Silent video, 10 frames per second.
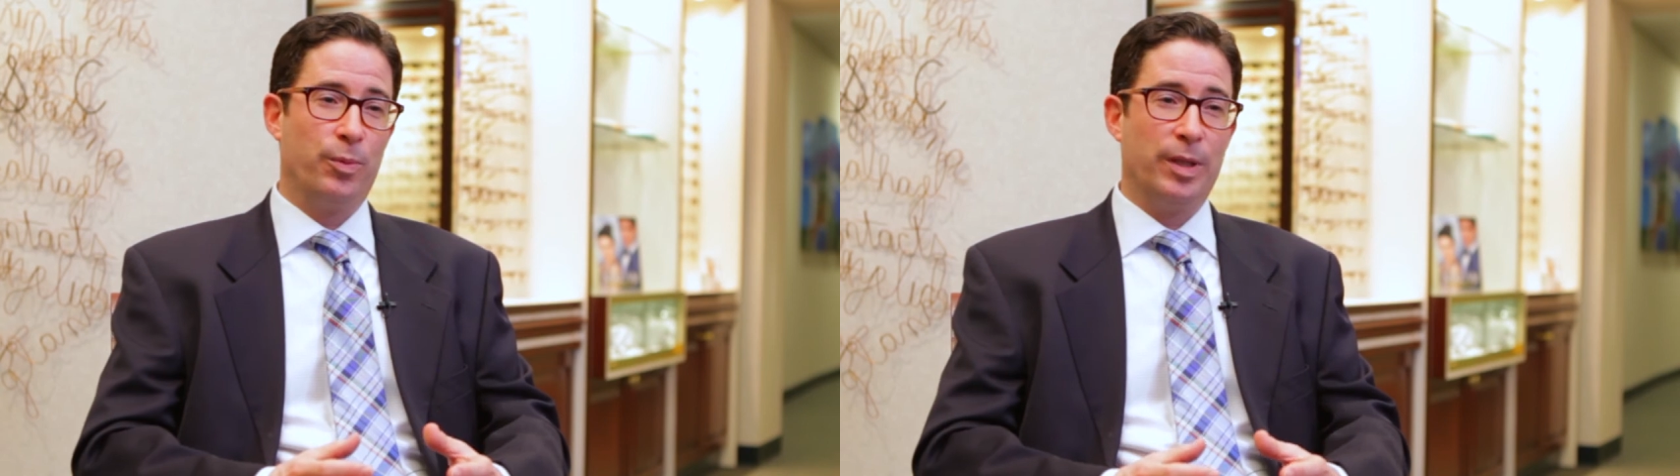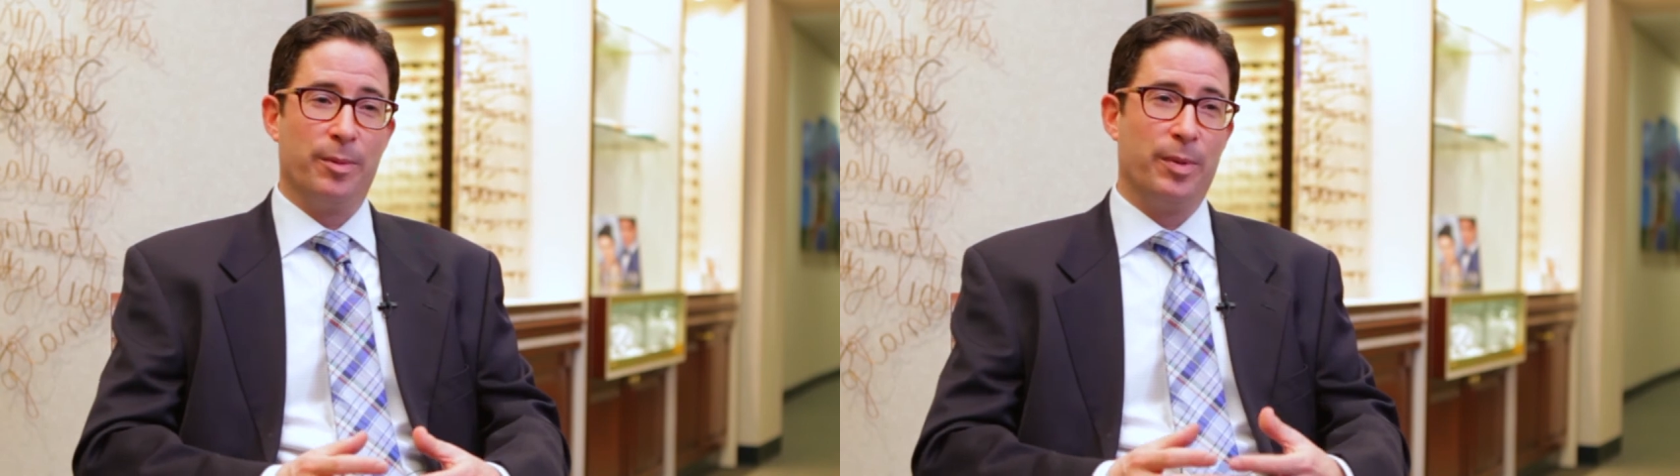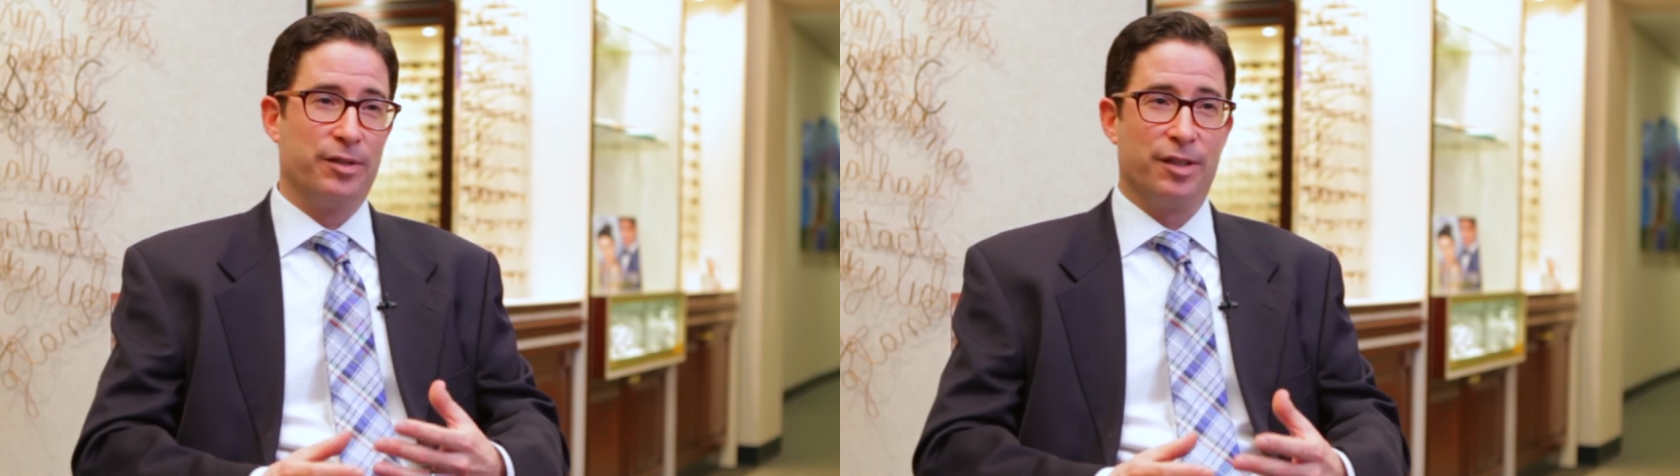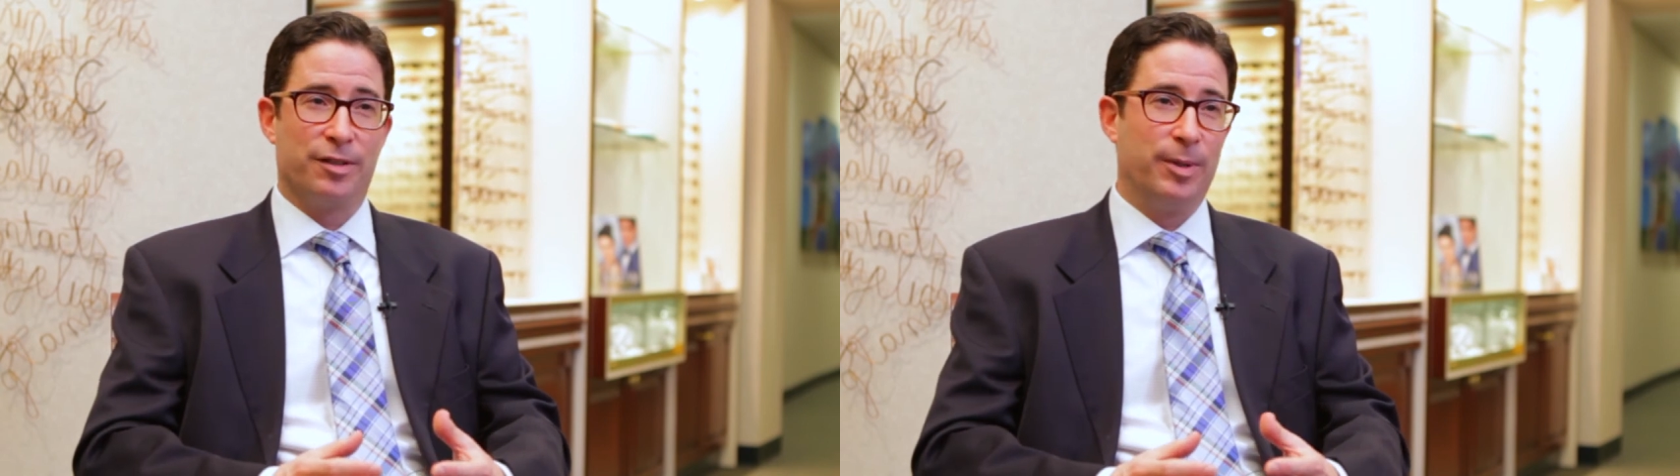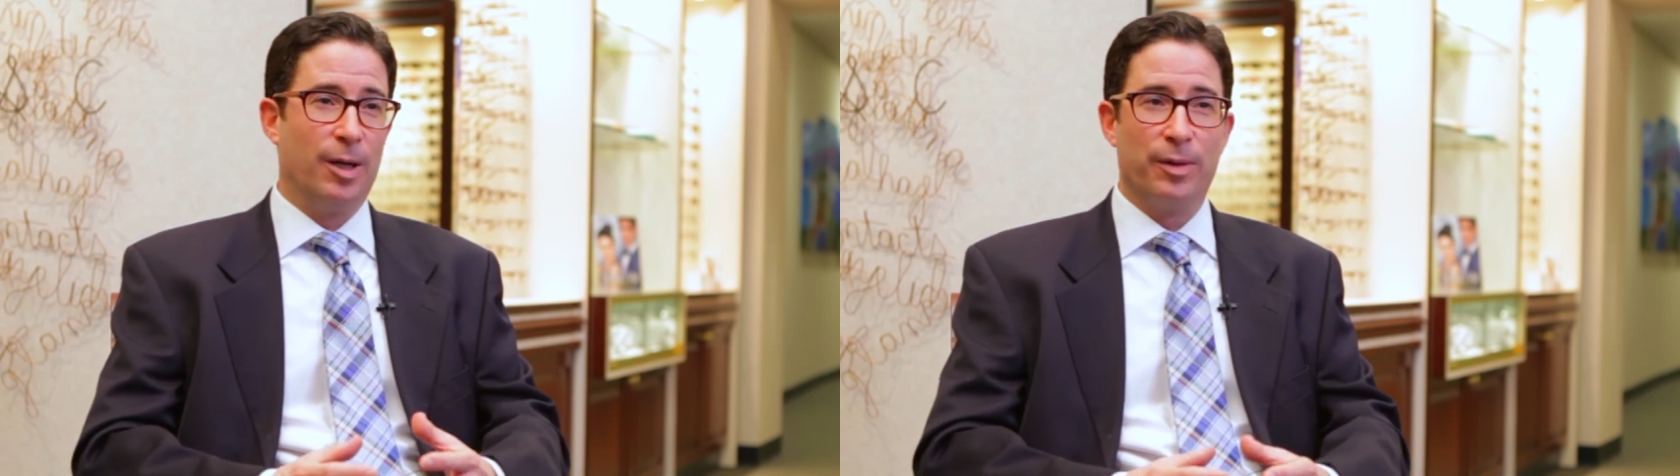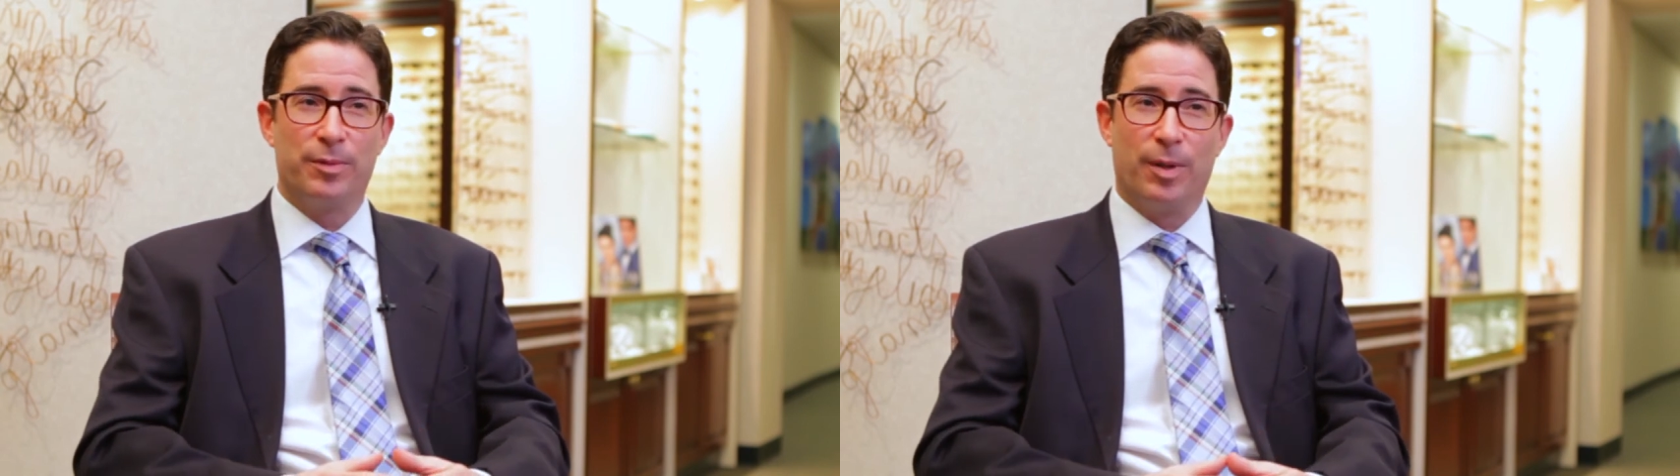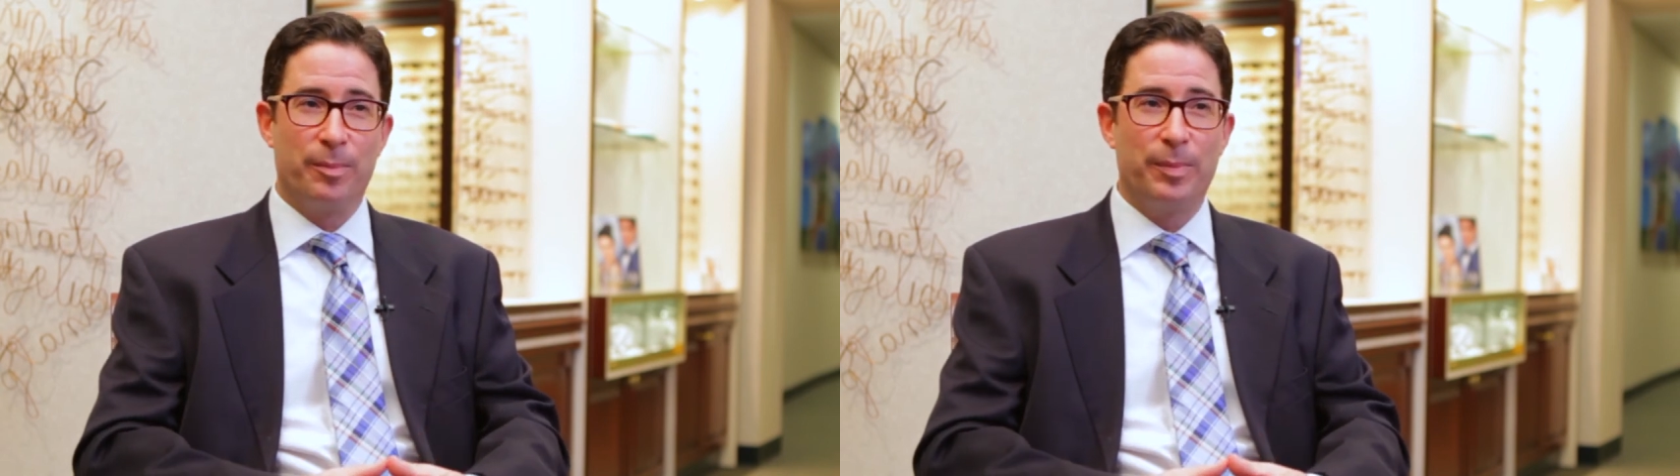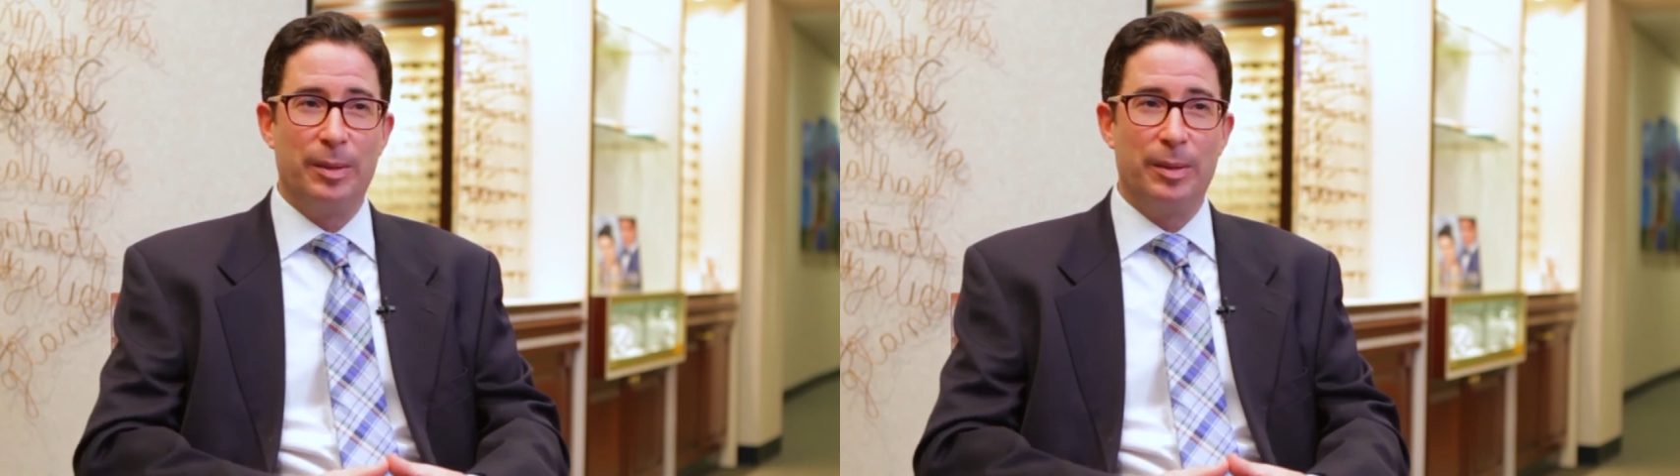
in the business we always want